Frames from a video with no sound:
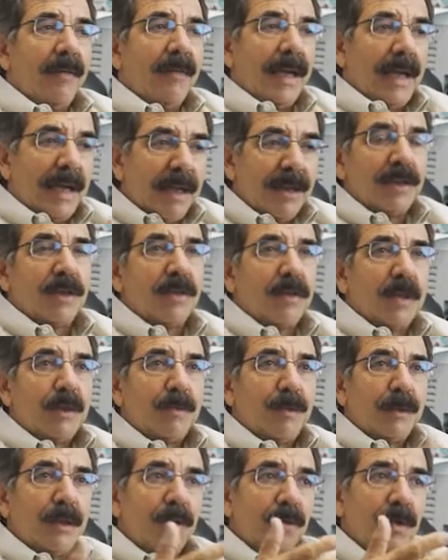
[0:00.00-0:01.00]
the industry's
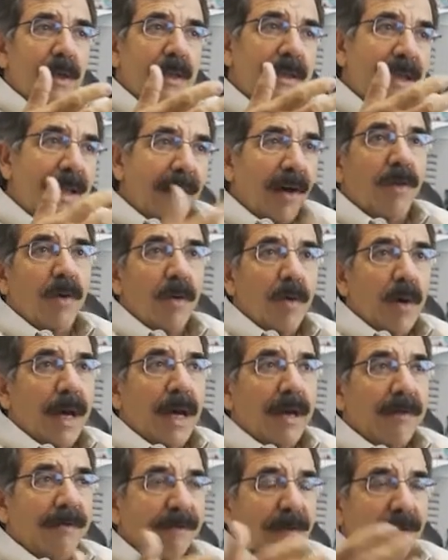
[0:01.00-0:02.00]
been doing it the other
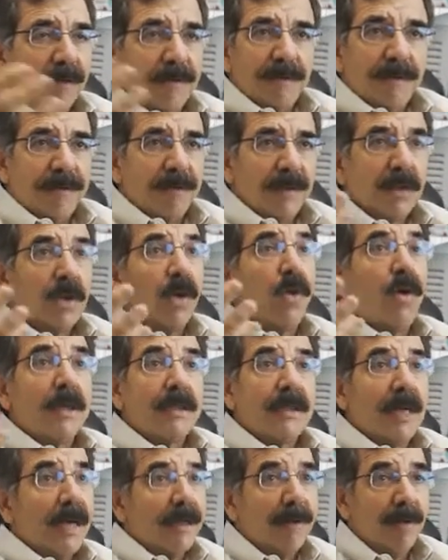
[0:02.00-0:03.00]
way for as long
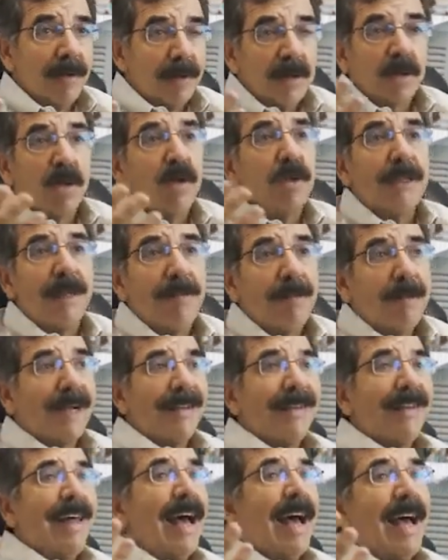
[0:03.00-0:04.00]
as I've been
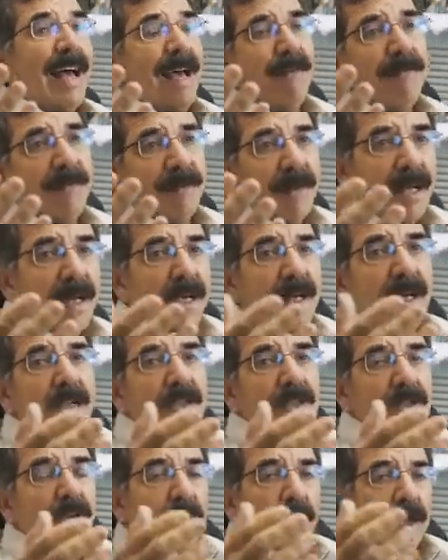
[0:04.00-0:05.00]
alive.
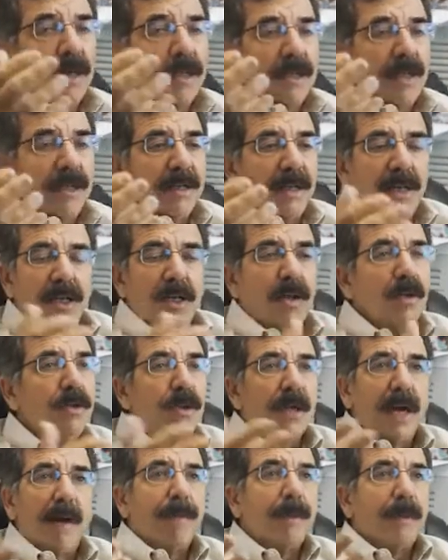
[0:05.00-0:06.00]
So
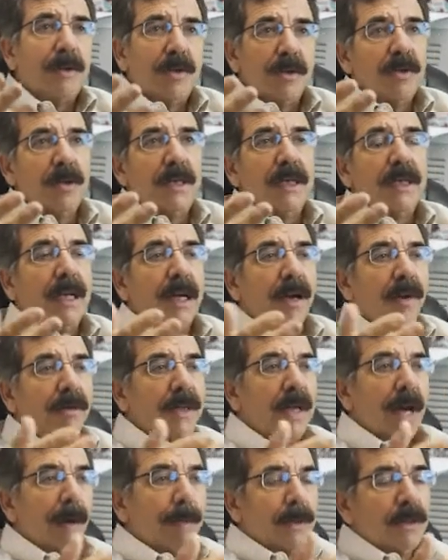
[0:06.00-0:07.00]
huge opportunity now, and
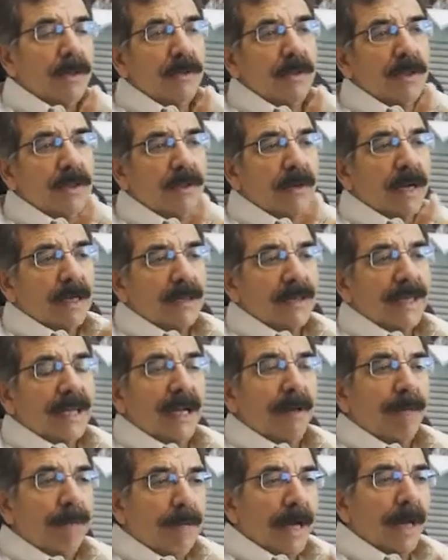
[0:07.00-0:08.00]
the opportunities are actually
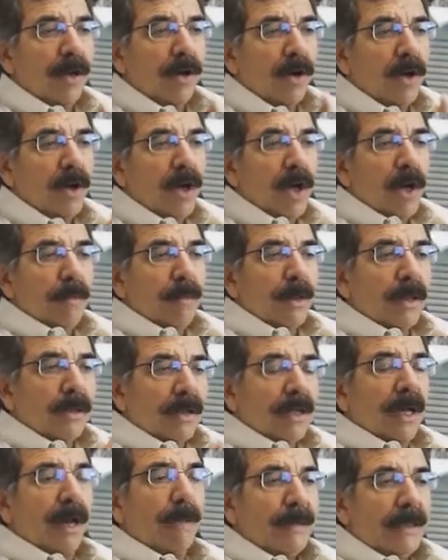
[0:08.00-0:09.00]
getting better because
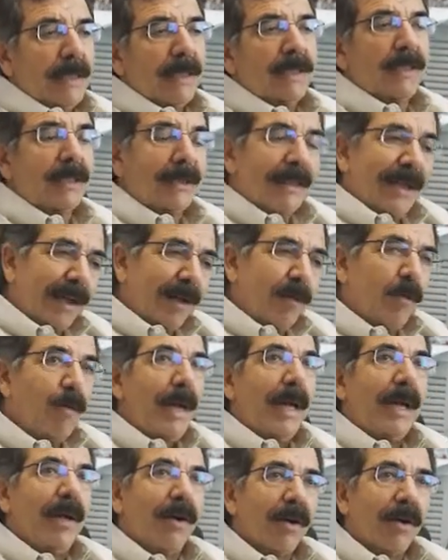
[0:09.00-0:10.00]
the competition's getting
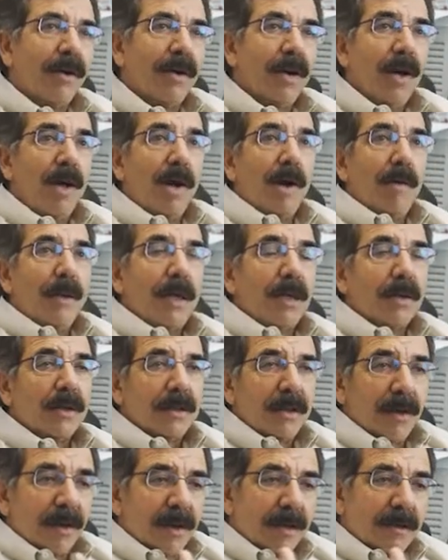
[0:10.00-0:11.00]
weaker, because
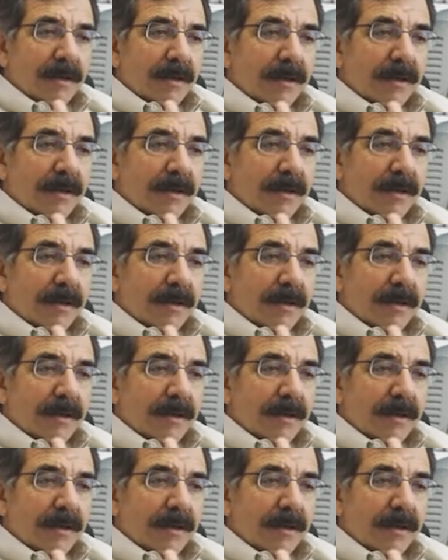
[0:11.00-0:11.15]
they're